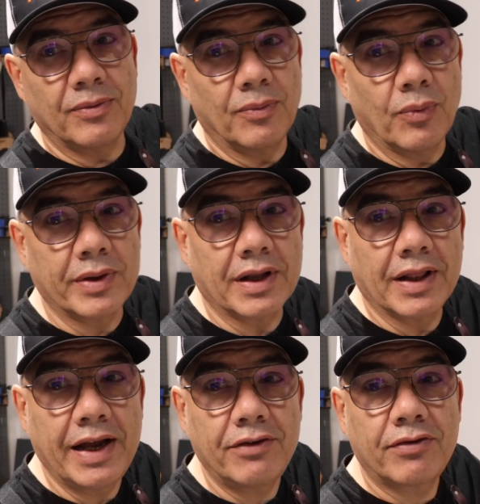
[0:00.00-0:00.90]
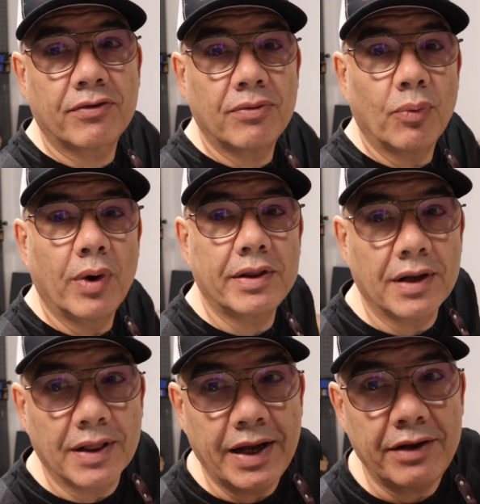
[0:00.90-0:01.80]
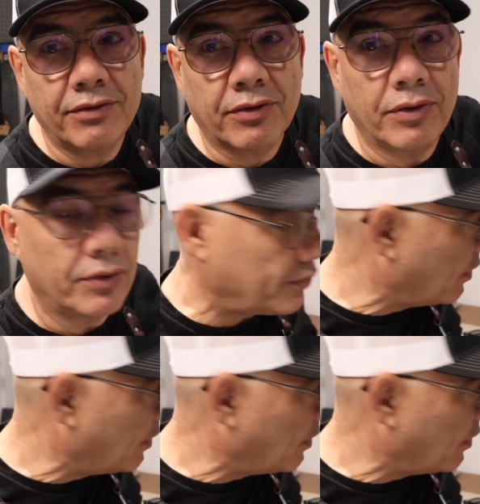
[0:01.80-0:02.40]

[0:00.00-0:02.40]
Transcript: what the lead screws